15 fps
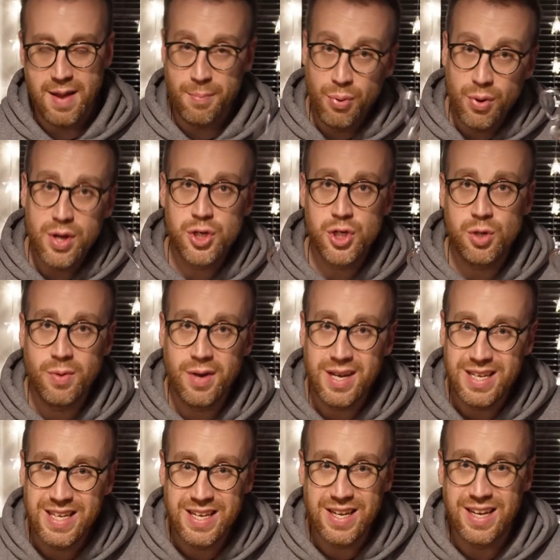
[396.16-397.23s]
I'm pretty sure you
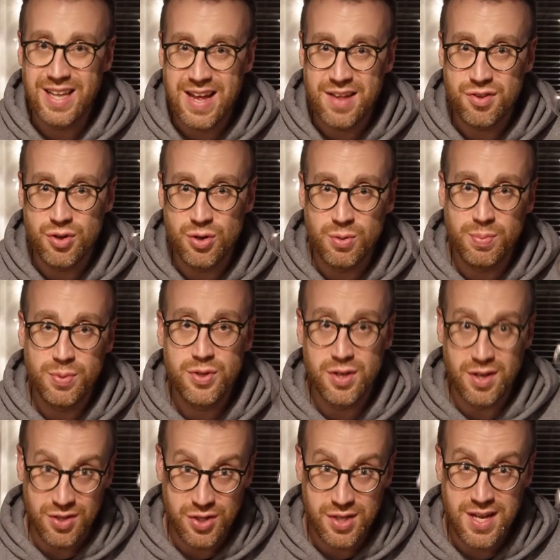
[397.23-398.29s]
need a glass cup
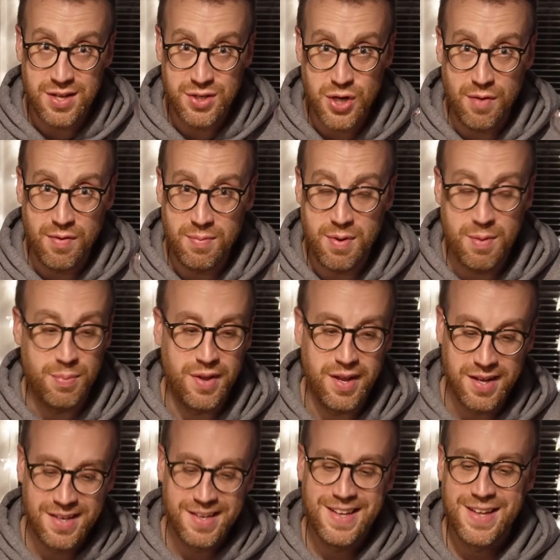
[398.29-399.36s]
to taste coffee properly.
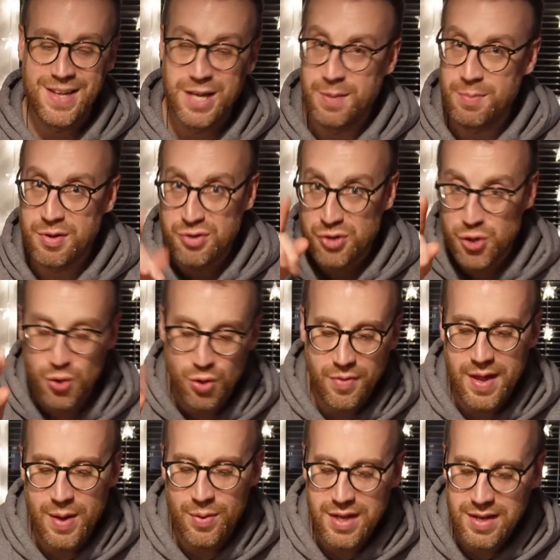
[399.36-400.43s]
I'm not so sure on
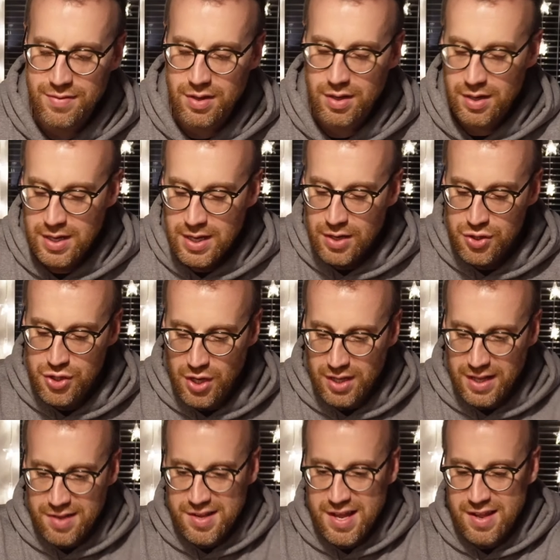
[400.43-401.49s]
that one either, though. So
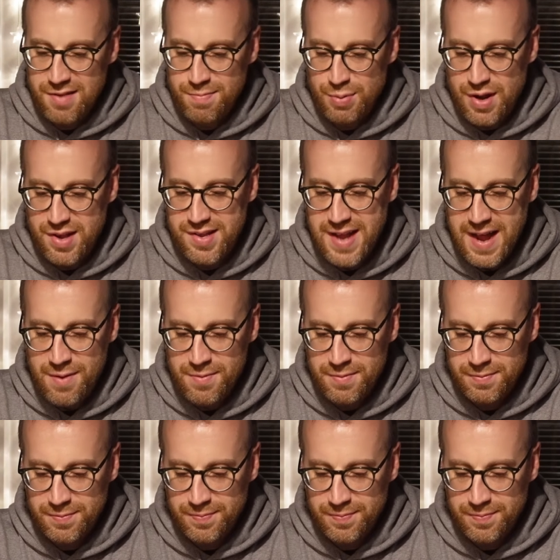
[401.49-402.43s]
let's get this pressed down.